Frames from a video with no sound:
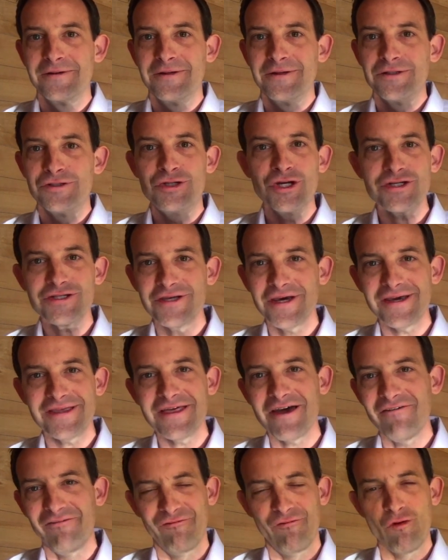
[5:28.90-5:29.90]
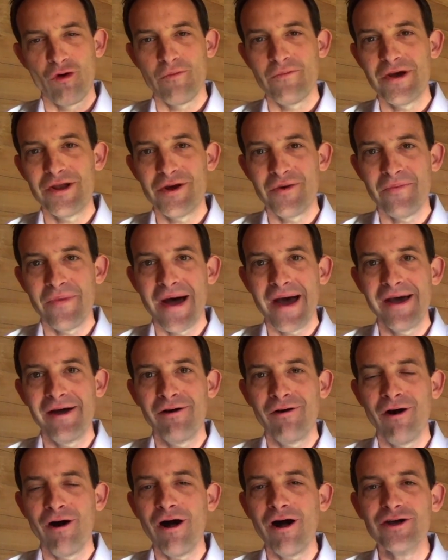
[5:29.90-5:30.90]
just like that four minute
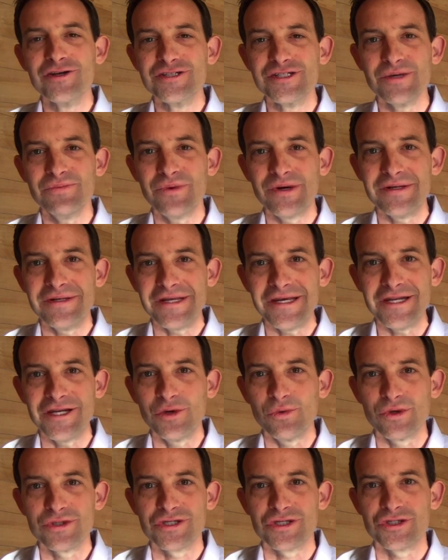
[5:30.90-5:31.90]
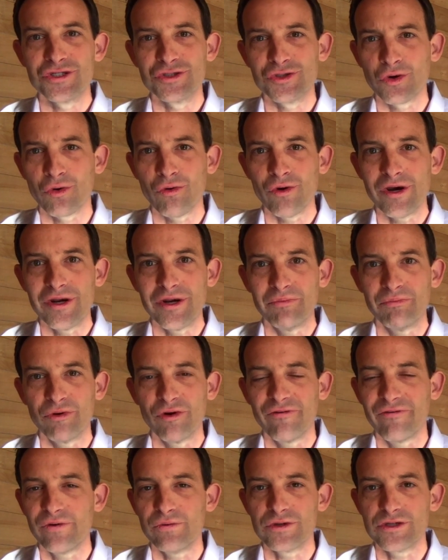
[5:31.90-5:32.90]
mile all someone needed was a story to
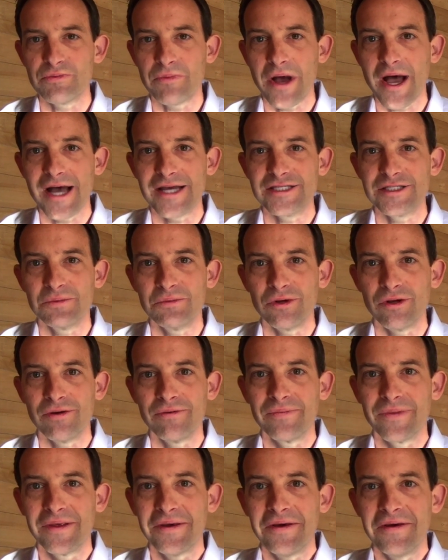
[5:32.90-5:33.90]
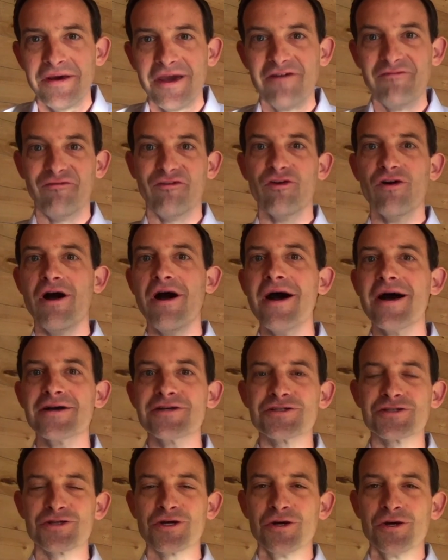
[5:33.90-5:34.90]
prove it was possible and for
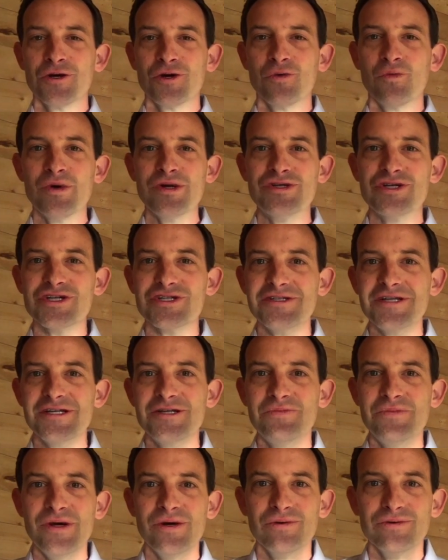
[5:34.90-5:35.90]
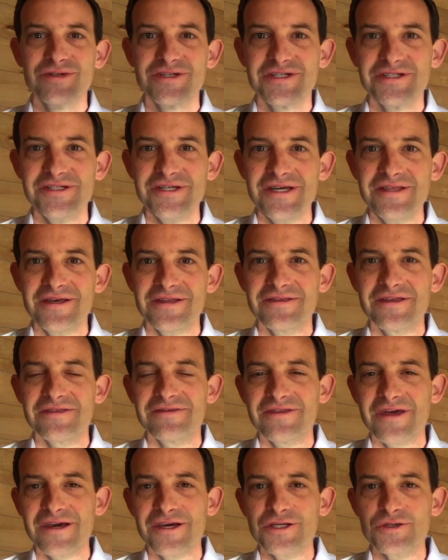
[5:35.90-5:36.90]
us we just need to be able to see that the
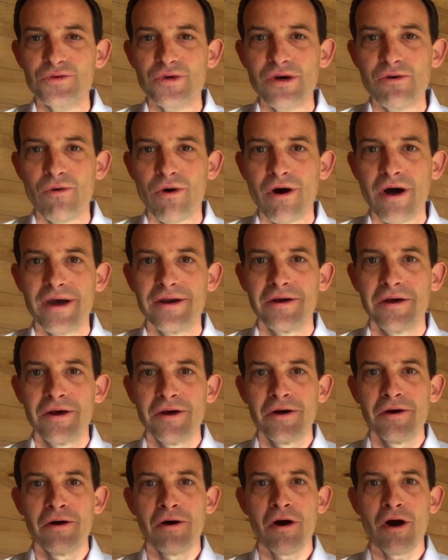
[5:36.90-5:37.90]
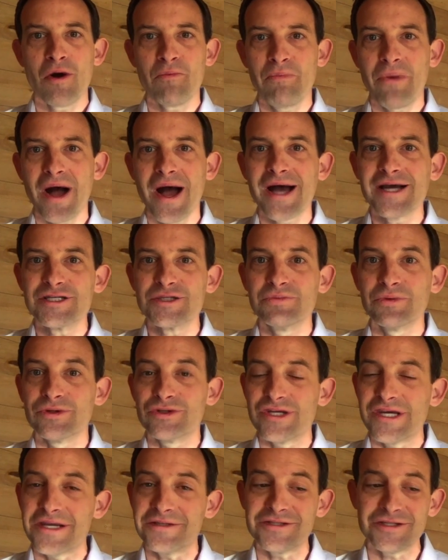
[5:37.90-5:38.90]
things we want are possible
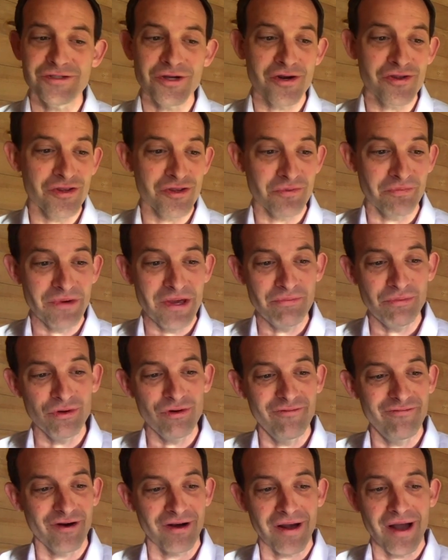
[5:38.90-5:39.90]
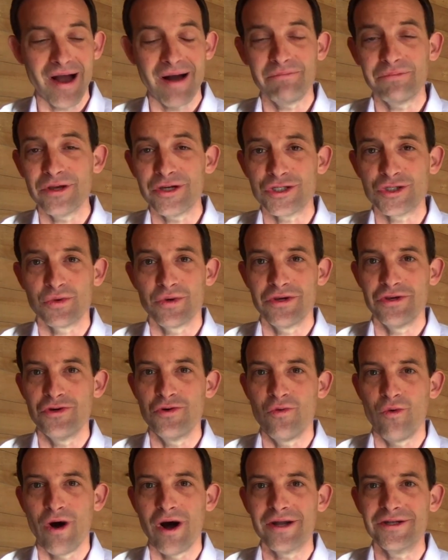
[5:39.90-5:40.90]
chances are that the people who've accomplished what you
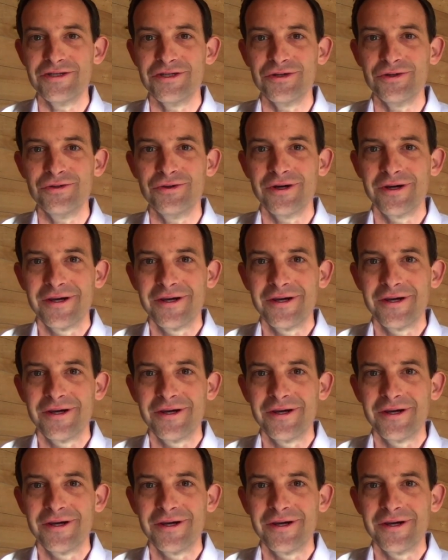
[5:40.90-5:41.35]
want to